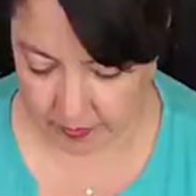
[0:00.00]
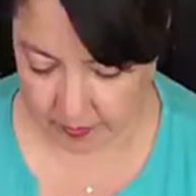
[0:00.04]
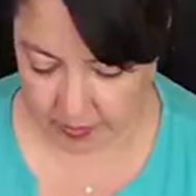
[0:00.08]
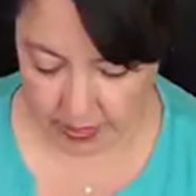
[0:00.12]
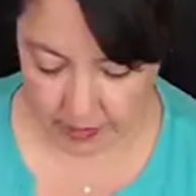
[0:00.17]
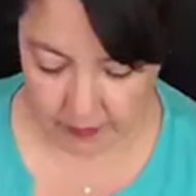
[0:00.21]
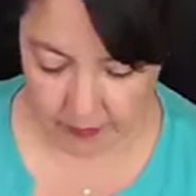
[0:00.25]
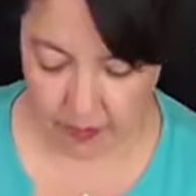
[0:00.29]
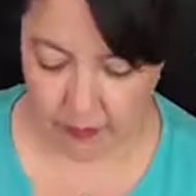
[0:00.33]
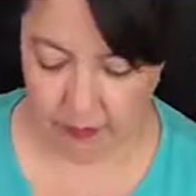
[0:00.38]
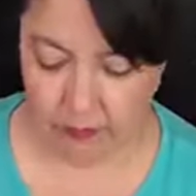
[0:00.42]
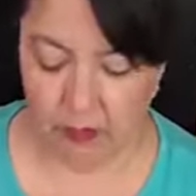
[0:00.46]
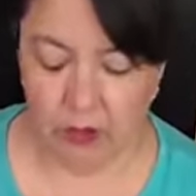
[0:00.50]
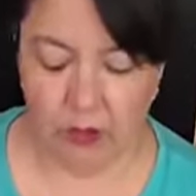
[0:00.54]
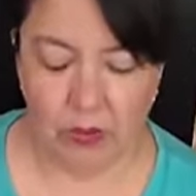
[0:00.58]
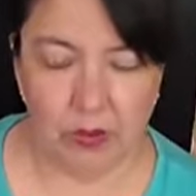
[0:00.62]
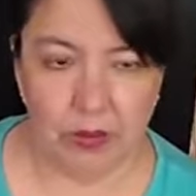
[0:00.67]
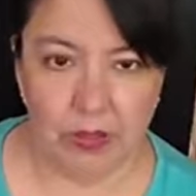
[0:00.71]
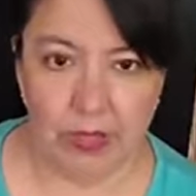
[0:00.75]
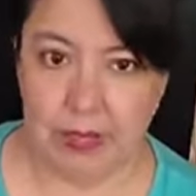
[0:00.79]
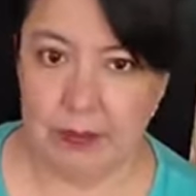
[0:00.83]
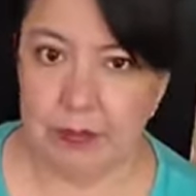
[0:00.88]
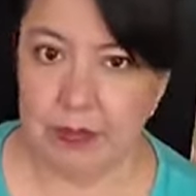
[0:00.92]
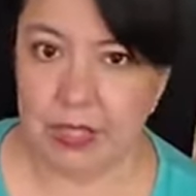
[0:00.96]
even a
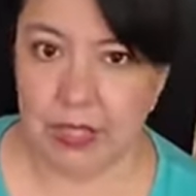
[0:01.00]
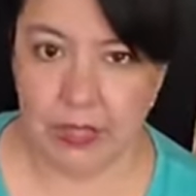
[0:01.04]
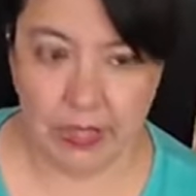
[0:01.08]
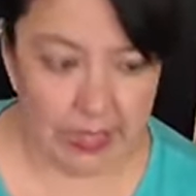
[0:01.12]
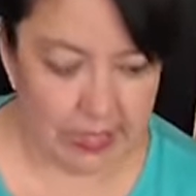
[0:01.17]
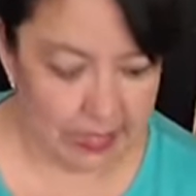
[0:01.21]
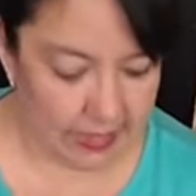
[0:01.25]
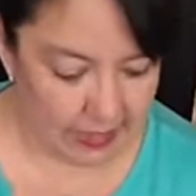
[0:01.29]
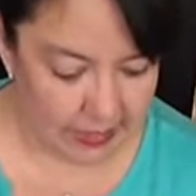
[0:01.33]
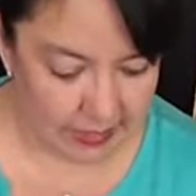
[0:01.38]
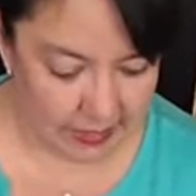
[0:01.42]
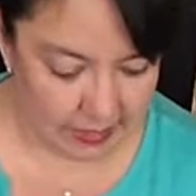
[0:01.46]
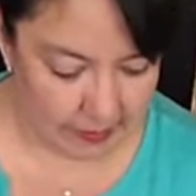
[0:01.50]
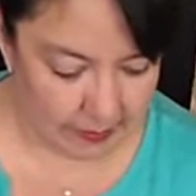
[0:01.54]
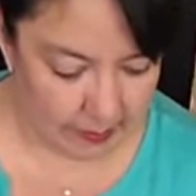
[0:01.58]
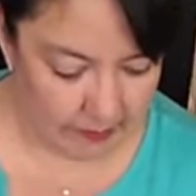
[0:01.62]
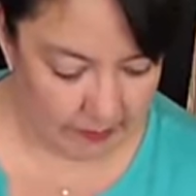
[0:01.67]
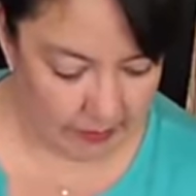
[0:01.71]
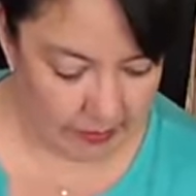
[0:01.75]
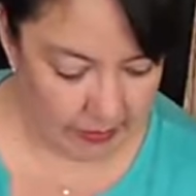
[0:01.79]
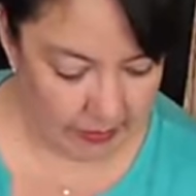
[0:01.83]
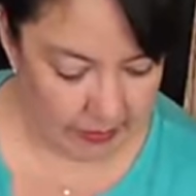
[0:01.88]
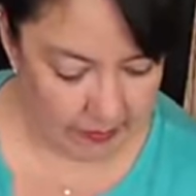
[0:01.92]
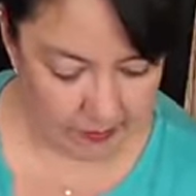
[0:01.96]
floral, I'm still going to cut some of
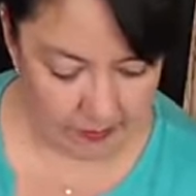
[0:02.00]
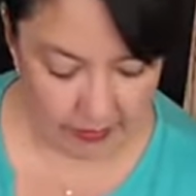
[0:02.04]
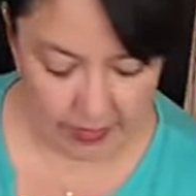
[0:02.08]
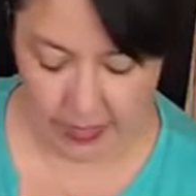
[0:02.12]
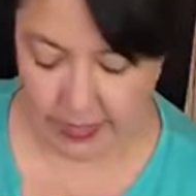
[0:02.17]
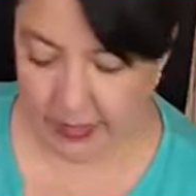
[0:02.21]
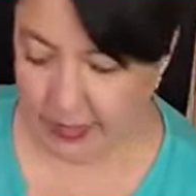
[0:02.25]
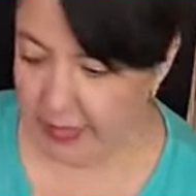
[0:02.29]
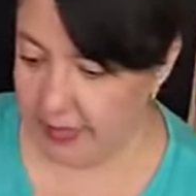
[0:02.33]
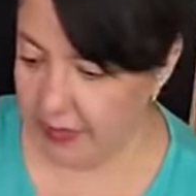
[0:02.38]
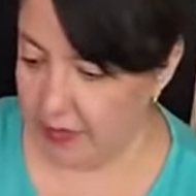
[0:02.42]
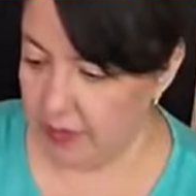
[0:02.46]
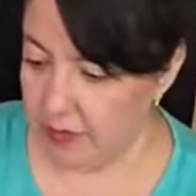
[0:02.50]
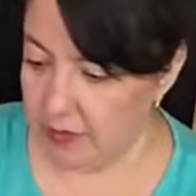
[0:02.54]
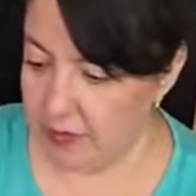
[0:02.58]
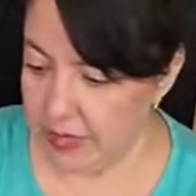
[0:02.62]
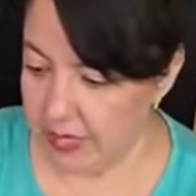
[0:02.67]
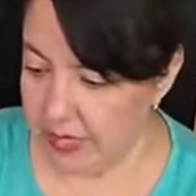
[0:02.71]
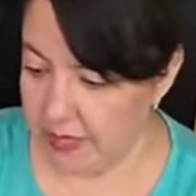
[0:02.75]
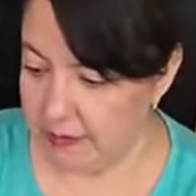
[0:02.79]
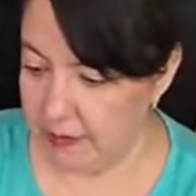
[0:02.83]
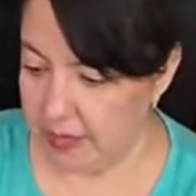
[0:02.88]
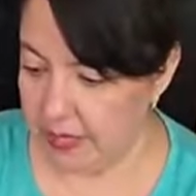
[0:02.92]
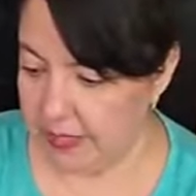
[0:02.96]
it off, right? They
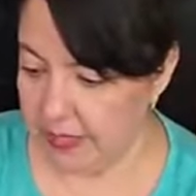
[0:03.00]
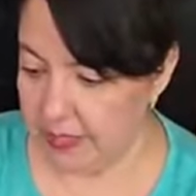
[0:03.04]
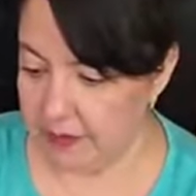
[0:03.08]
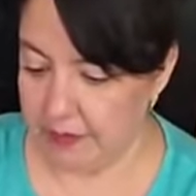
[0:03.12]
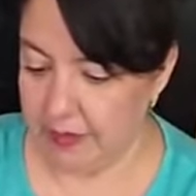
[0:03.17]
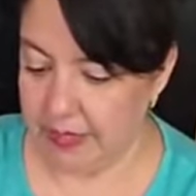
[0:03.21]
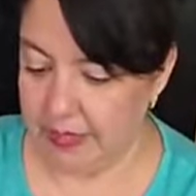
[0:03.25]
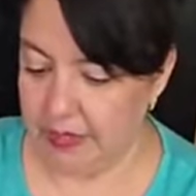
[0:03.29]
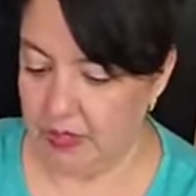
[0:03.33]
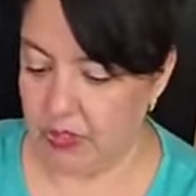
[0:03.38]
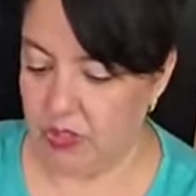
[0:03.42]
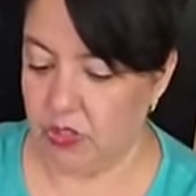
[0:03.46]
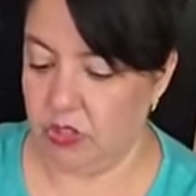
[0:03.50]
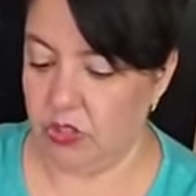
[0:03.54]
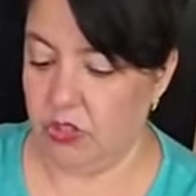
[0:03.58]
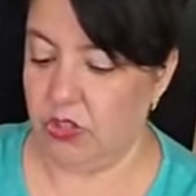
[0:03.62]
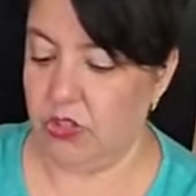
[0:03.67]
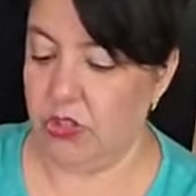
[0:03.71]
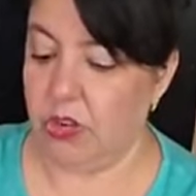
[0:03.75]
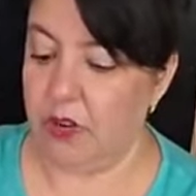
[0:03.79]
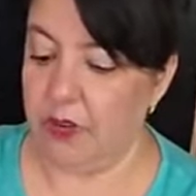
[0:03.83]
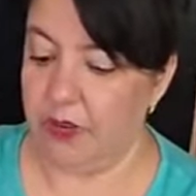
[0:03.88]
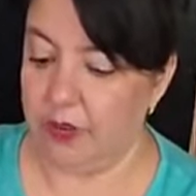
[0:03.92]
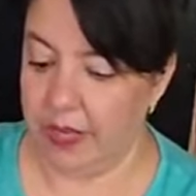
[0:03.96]
always make them like
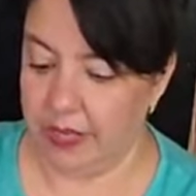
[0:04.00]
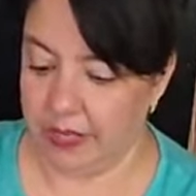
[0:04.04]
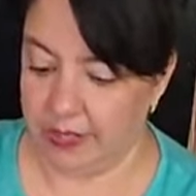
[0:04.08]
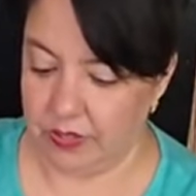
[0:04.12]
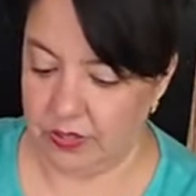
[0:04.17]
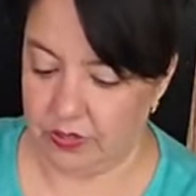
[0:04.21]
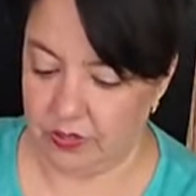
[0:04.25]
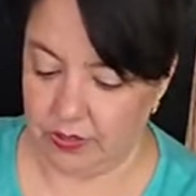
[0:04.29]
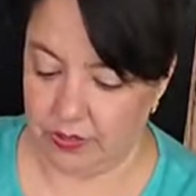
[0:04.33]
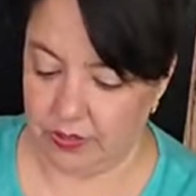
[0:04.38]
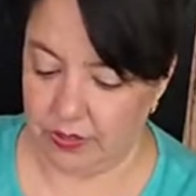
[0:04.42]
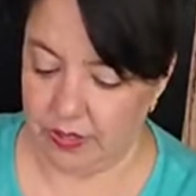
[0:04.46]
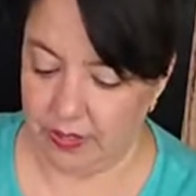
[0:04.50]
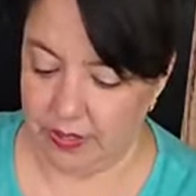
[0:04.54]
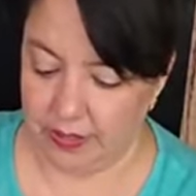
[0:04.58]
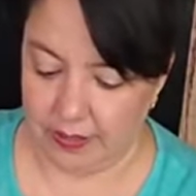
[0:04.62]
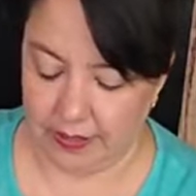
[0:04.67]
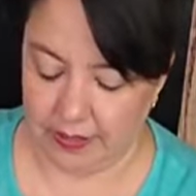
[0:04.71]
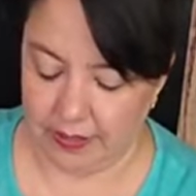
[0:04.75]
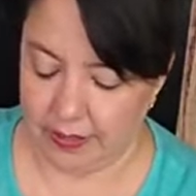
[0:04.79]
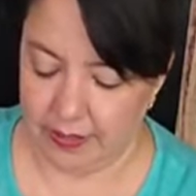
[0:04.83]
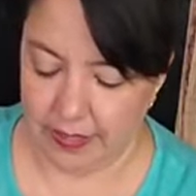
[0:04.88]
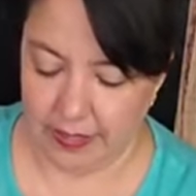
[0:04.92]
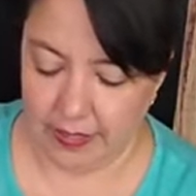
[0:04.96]
so extra long.